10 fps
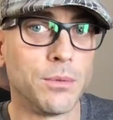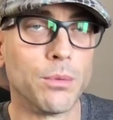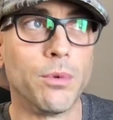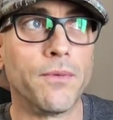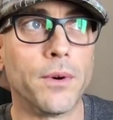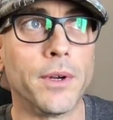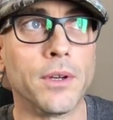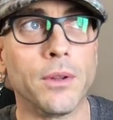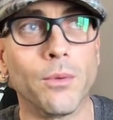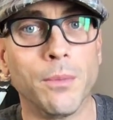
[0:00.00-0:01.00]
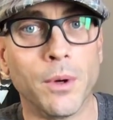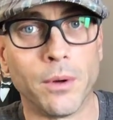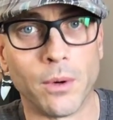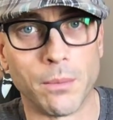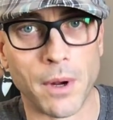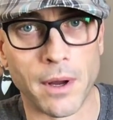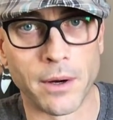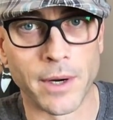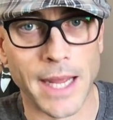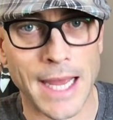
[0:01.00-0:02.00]
were referring to the remote neural
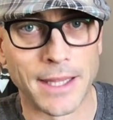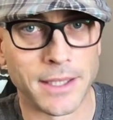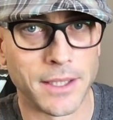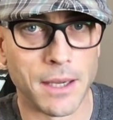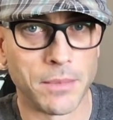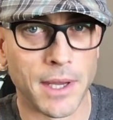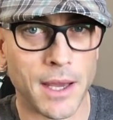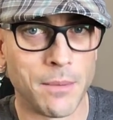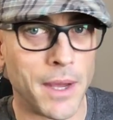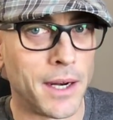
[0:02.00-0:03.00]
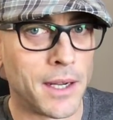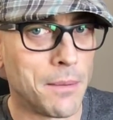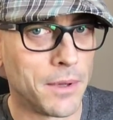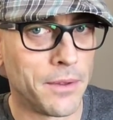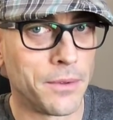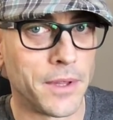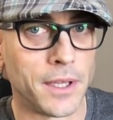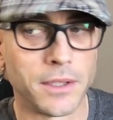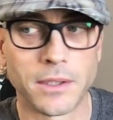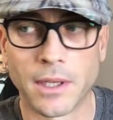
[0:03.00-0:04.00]
monitoring at the same time and a couple other
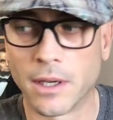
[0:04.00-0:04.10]
things.